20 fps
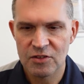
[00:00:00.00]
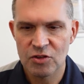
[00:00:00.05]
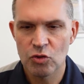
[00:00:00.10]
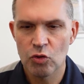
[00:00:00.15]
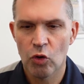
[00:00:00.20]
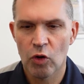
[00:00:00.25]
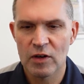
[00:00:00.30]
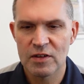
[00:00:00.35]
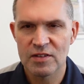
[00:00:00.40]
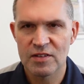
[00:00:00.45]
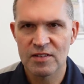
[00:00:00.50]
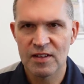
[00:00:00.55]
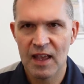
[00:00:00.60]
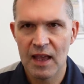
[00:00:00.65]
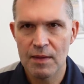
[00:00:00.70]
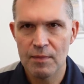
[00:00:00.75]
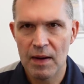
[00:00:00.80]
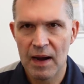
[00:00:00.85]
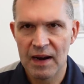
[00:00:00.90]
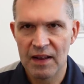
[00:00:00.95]
two horses
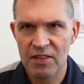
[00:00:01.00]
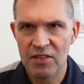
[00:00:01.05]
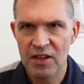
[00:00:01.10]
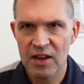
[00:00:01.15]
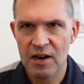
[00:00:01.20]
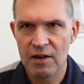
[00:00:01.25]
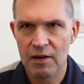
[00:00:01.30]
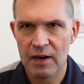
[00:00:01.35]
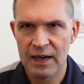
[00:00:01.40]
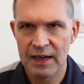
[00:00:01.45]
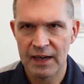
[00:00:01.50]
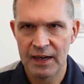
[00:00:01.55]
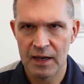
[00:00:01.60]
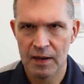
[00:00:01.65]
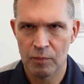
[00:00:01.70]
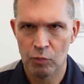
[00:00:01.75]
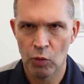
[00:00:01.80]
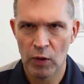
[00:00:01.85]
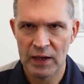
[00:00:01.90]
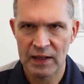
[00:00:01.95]
came out of there and
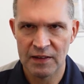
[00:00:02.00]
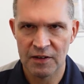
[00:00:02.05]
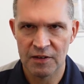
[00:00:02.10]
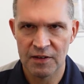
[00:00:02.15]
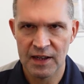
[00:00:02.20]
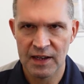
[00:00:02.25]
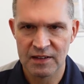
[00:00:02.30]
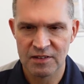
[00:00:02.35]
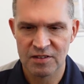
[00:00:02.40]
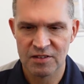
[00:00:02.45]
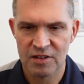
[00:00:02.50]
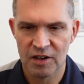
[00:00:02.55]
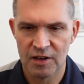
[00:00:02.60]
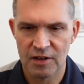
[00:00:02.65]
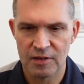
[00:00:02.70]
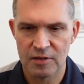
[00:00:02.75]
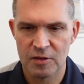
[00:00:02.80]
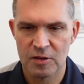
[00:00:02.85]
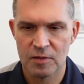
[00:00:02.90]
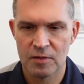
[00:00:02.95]
ended up winning their next
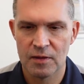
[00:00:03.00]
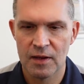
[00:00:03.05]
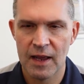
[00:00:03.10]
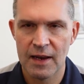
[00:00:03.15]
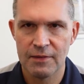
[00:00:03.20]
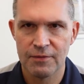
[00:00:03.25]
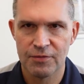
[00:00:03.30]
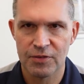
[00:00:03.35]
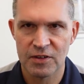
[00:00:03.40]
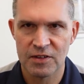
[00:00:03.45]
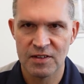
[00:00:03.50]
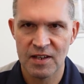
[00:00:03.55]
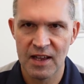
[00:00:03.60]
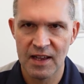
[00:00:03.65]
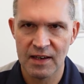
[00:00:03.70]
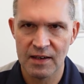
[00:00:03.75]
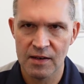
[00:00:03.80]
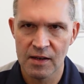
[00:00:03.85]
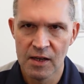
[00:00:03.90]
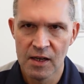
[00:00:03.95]
starts. 10 for
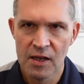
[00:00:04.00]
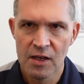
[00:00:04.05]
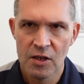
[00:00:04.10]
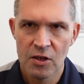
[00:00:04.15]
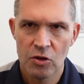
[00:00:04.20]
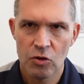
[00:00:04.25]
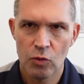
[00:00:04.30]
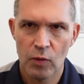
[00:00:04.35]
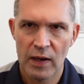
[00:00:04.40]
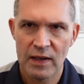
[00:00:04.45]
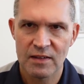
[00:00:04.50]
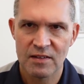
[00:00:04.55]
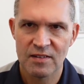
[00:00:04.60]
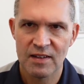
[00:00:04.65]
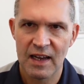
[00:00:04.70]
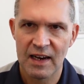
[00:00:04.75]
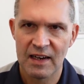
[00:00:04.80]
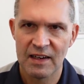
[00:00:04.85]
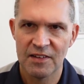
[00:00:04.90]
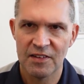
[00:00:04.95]
10, who ran
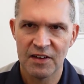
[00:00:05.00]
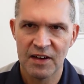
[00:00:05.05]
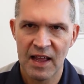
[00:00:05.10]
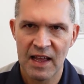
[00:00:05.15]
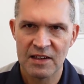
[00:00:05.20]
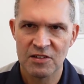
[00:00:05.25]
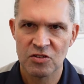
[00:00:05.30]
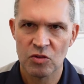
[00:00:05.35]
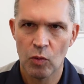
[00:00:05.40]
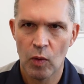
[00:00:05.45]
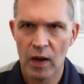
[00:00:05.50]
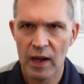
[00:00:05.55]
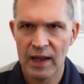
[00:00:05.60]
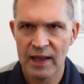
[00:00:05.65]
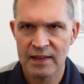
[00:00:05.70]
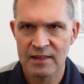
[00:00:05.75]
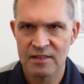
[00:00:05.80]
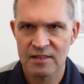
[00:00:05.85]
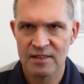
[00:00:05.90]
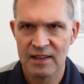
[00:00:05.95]
second in the
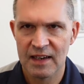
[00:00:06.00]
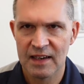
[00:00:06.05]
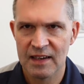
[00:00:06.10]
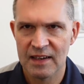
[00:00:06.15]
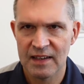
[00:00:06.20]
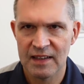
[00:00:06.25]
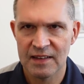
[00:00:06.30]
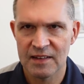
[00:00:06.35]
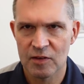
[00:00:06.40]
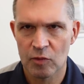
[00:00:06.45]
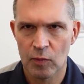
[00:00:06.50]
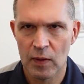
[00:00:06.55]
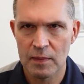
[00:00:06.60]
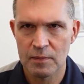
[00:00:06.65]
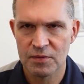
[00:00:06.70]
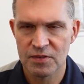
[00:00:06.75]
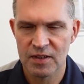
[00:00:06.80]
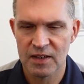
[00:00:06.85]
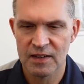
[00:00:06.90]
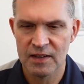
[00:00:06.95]
Nashua and second in the
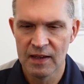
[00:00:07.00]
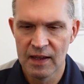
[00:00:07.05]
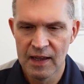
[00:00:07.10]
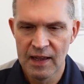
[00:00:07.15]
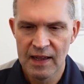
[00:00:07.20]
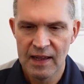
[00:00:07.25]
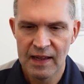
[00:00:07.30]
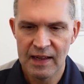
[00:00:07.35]
Remsen.